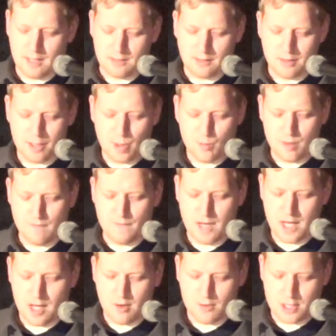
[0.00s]
yet loaded with
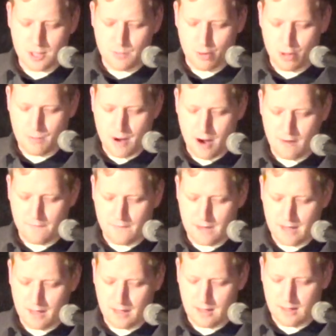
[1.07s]
video and sport
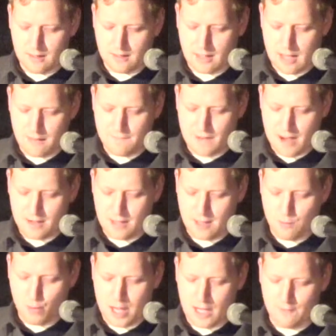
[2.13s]
paraphernalia, and found
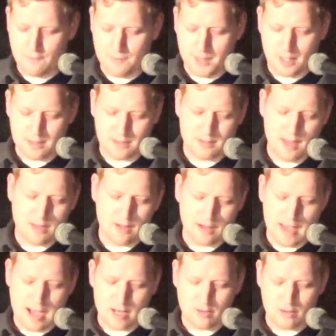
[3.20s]
him waiting for me on his leather
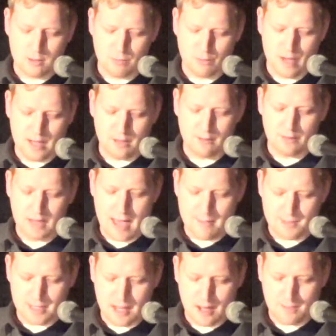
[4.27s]
couch with a brand new
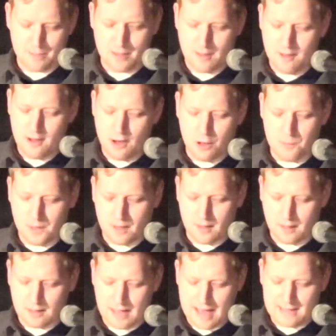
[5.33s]
laptop open on
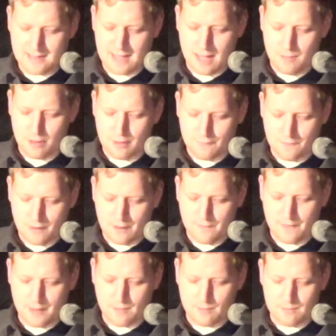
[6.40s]
a glass table in front
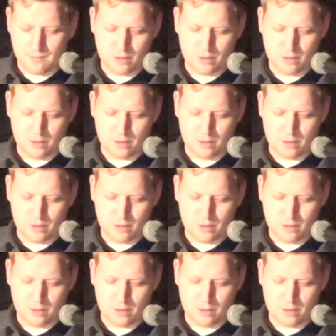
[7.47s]
of him,